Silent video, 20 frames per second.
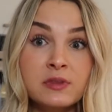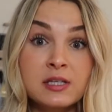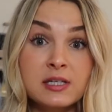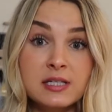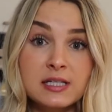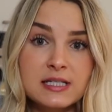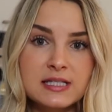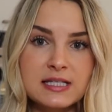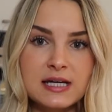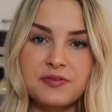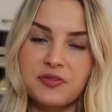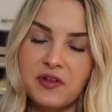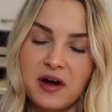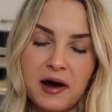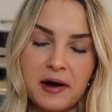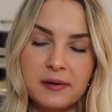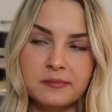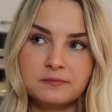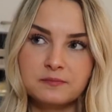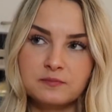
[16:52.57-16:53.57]
He said
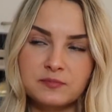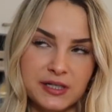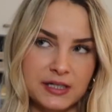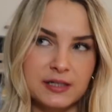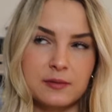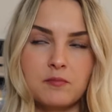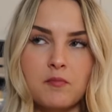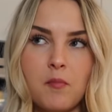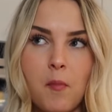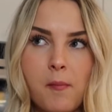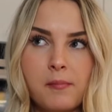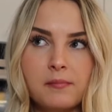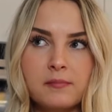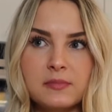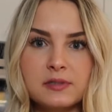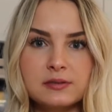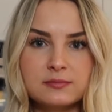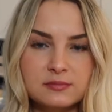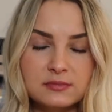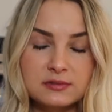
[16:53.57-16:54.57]
that like
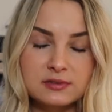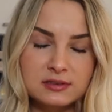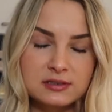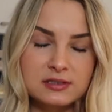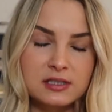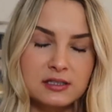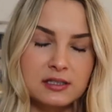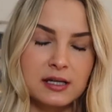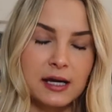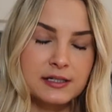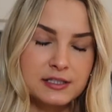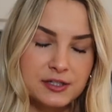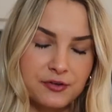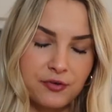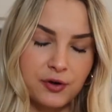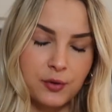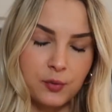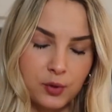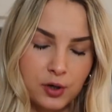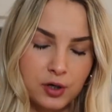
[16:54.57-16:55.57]
in like
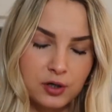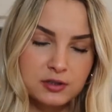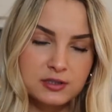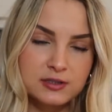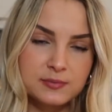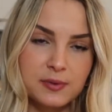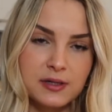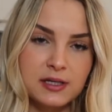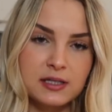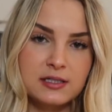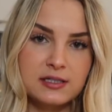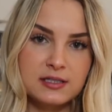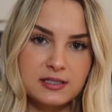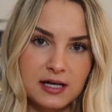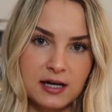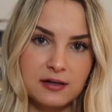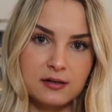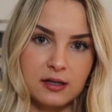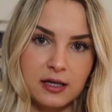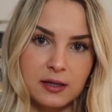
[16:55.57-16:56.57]
different words, but he
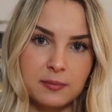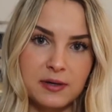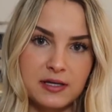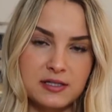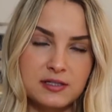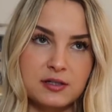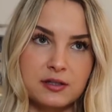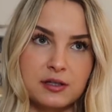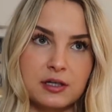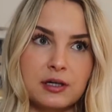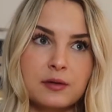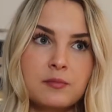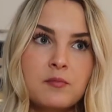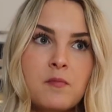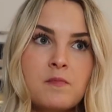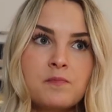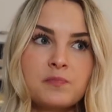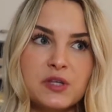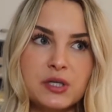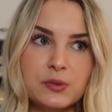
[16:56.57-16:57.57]
said like basically
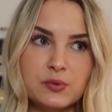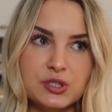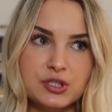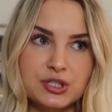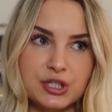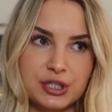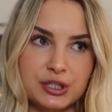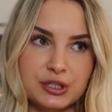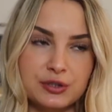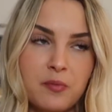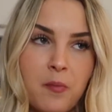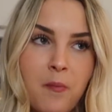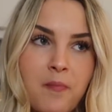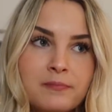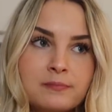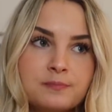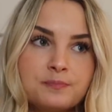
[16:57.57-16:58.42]
he was scared